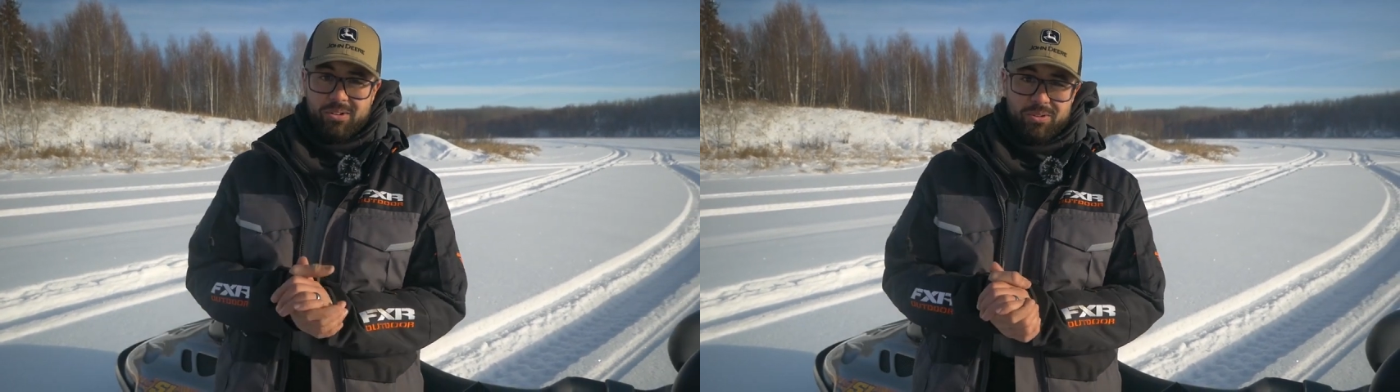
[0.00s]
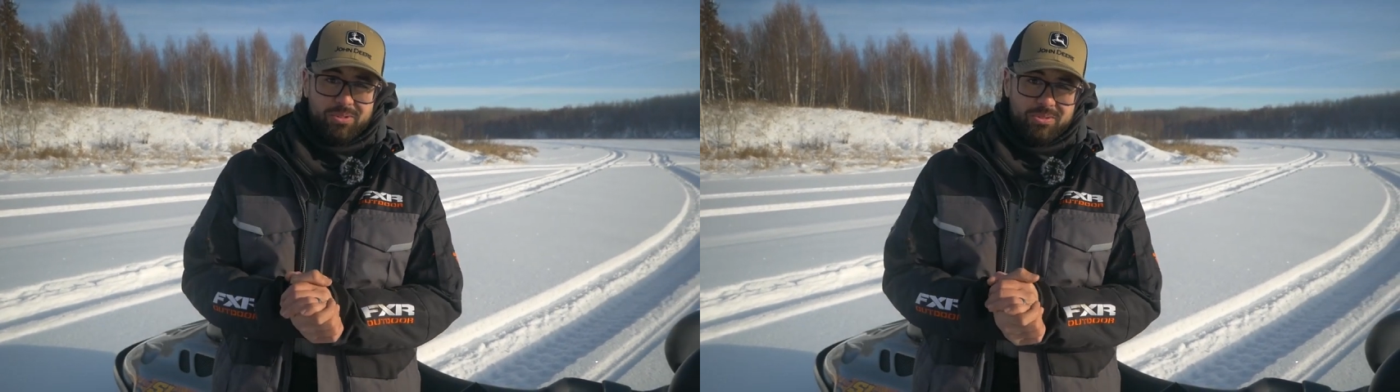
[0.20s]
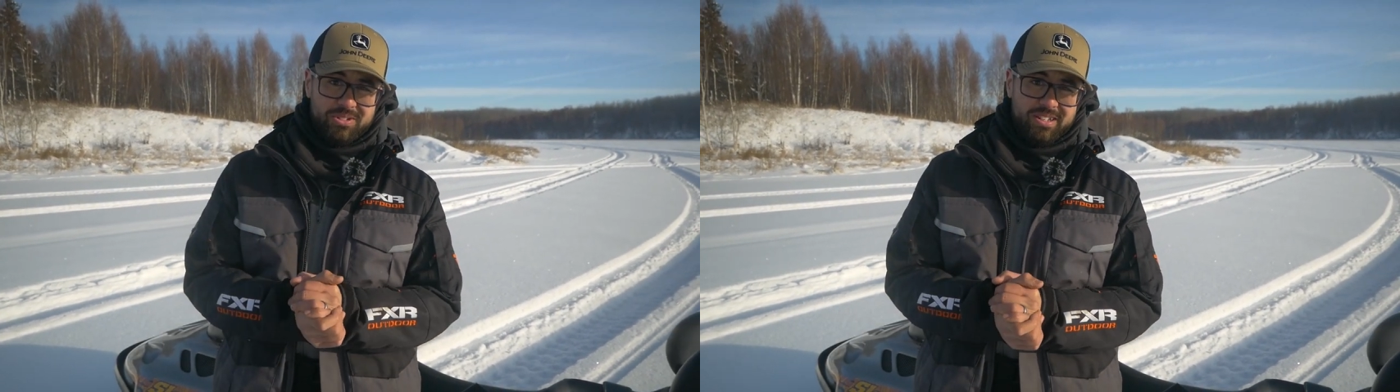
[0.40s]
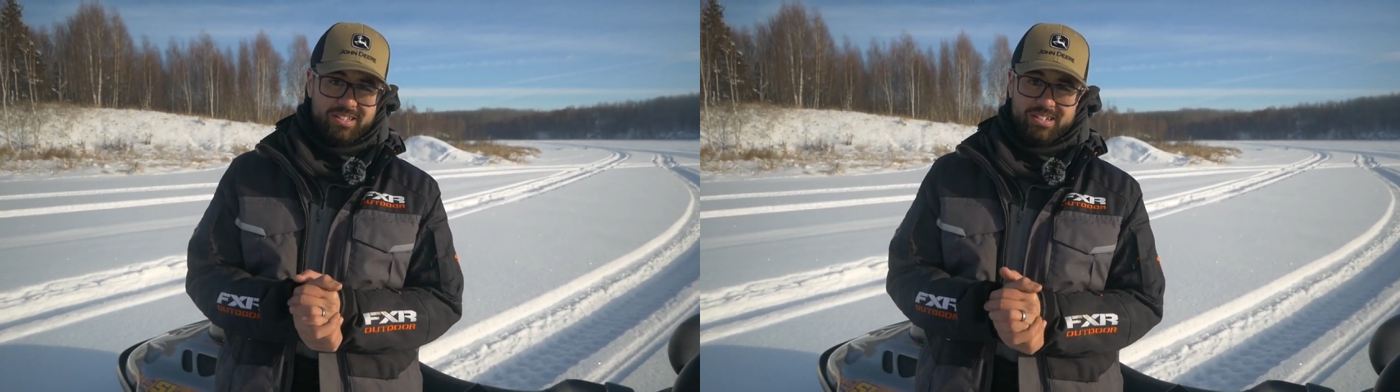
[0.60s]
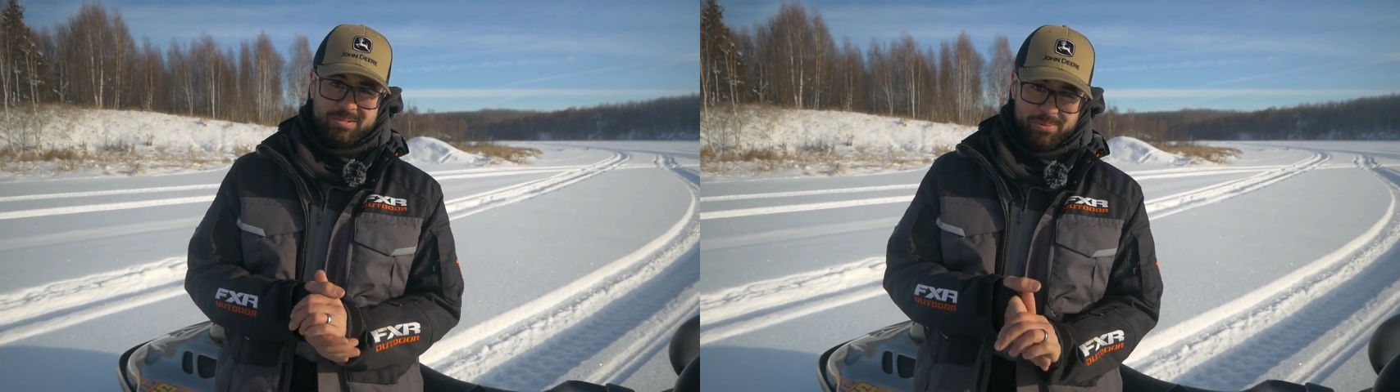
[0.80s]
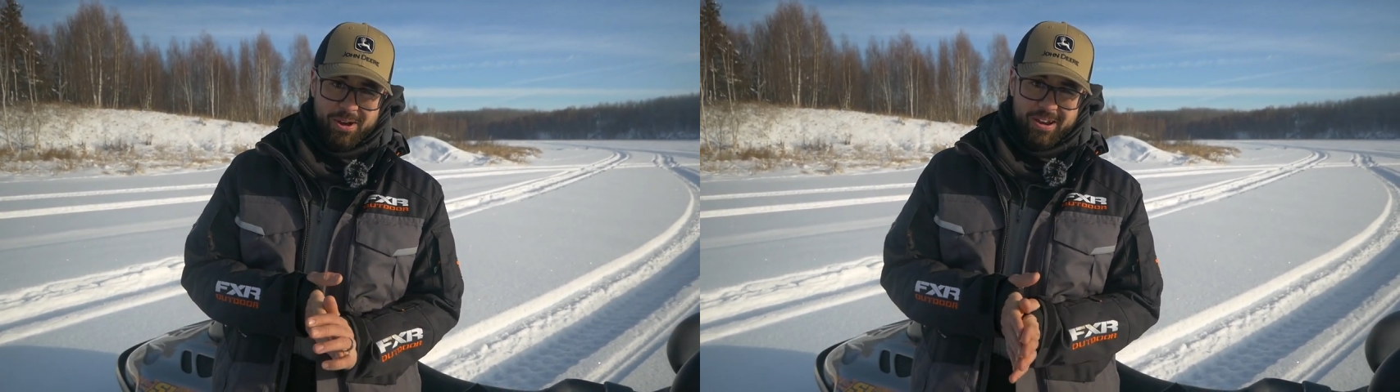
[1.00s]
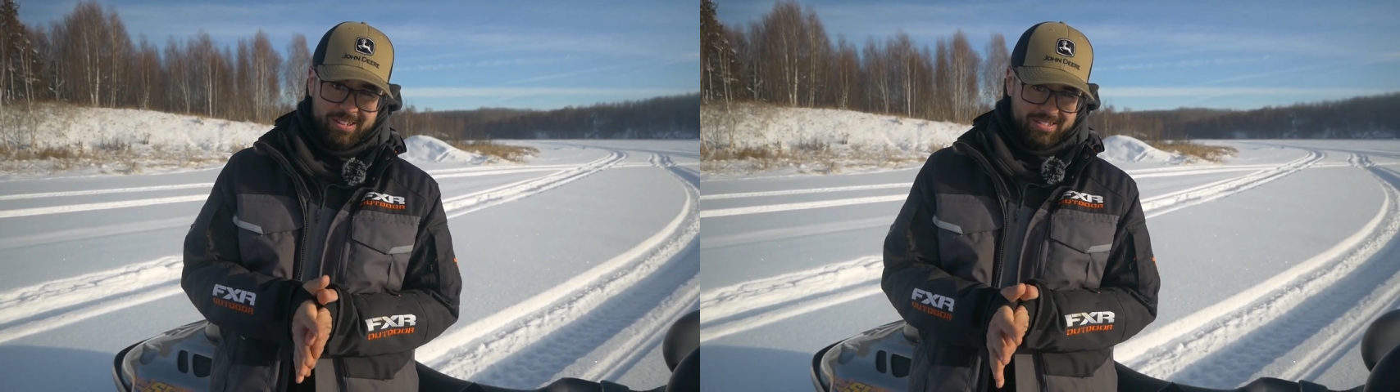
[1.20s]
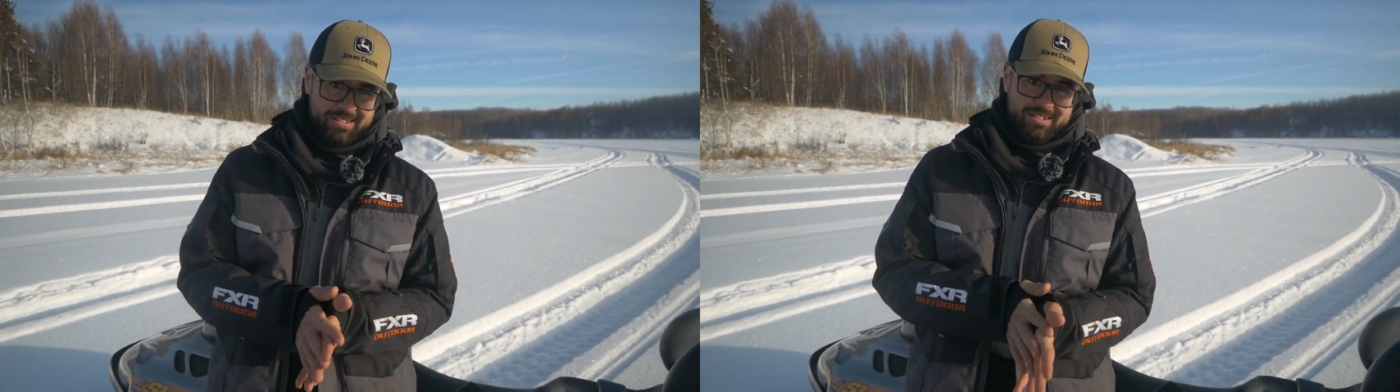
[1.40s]
whole new season is upon
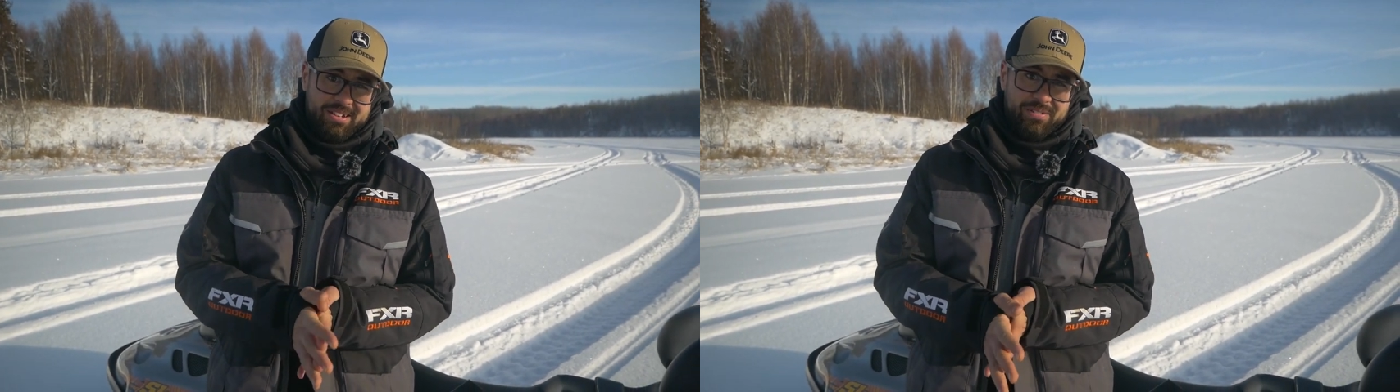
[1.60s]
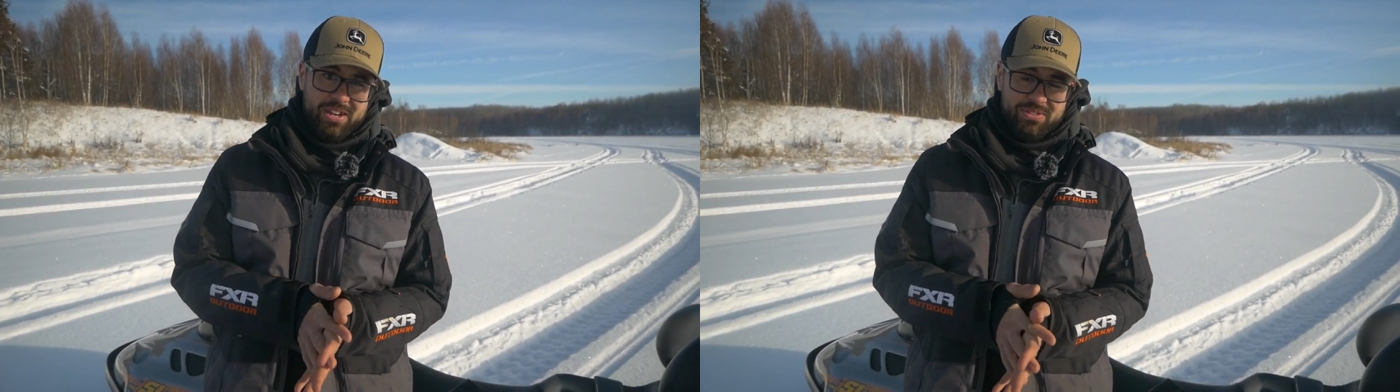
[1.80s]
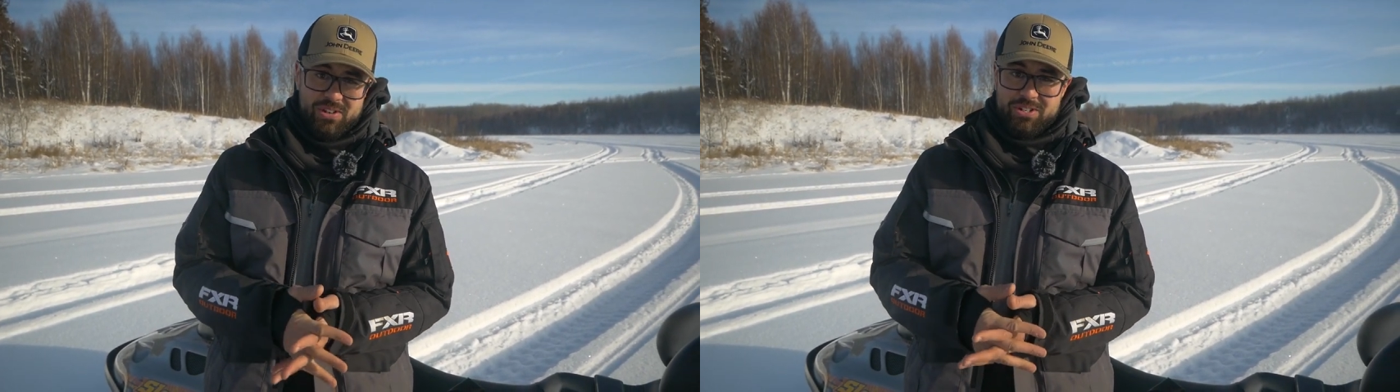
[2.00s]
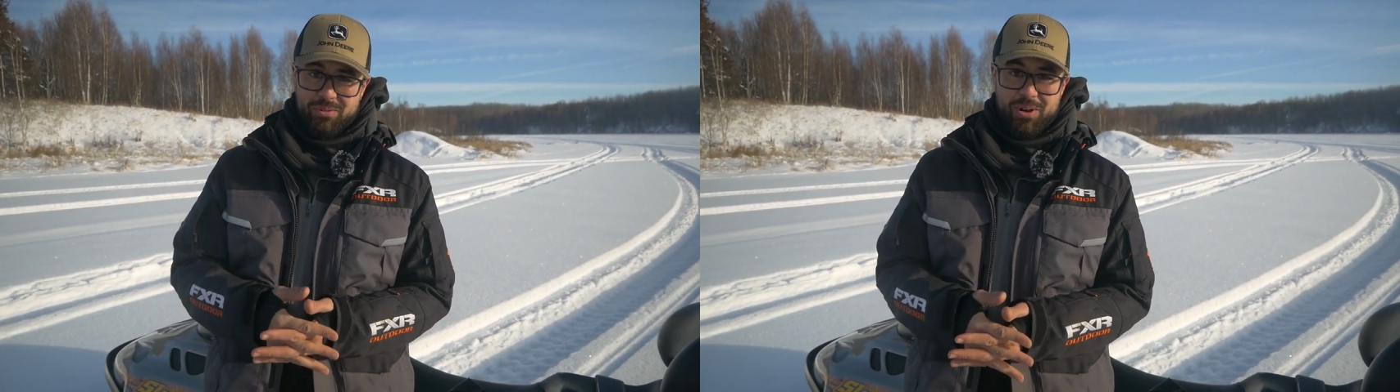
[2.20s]
us of ice fishing.